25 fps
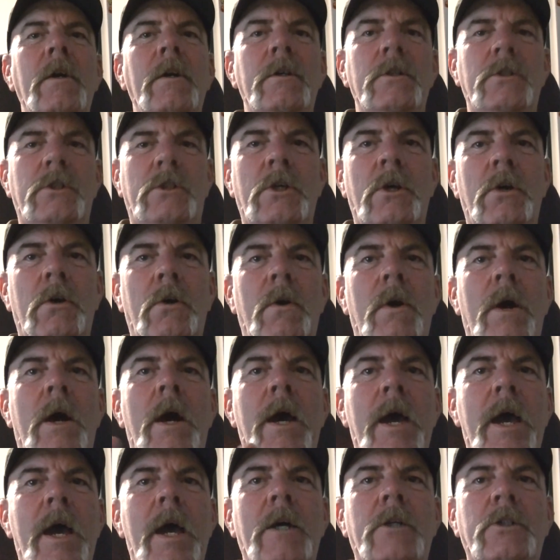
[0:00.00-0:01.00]
So
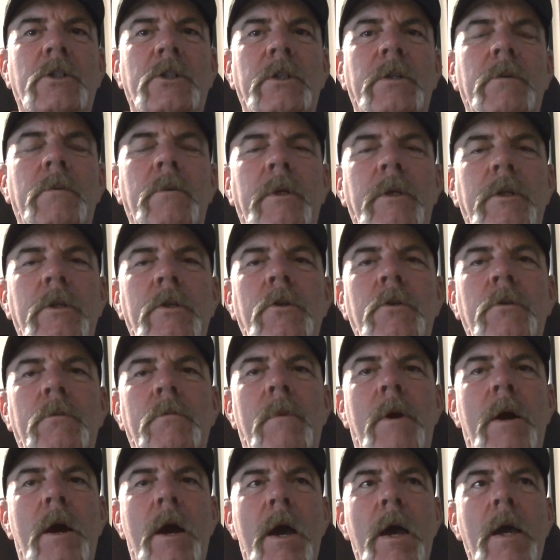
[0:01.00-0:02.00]
I actually renewed
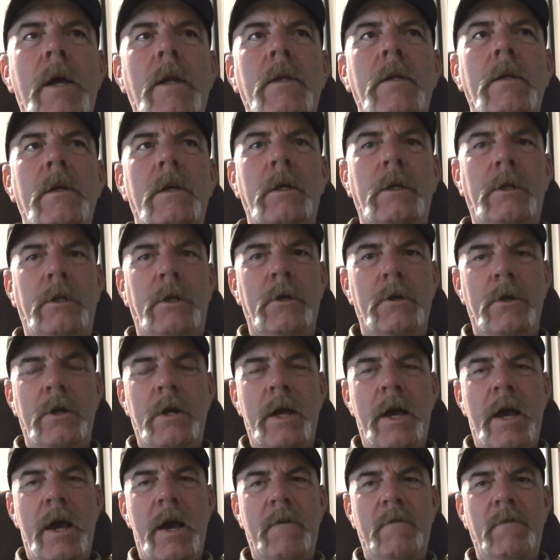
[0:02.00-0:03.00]
mine a year and a
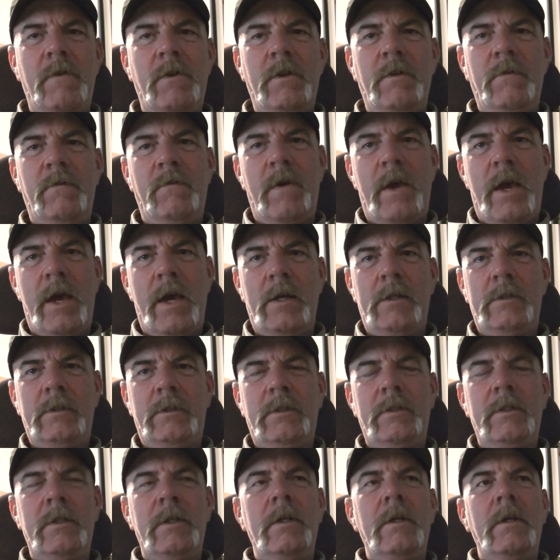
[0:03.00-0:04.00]
half in
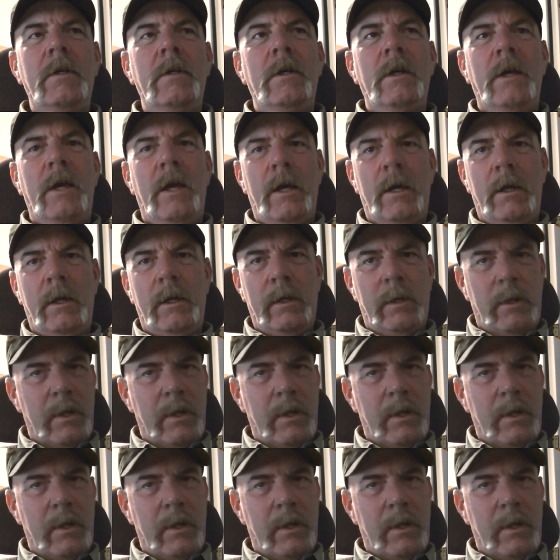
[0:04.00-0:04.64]
advance and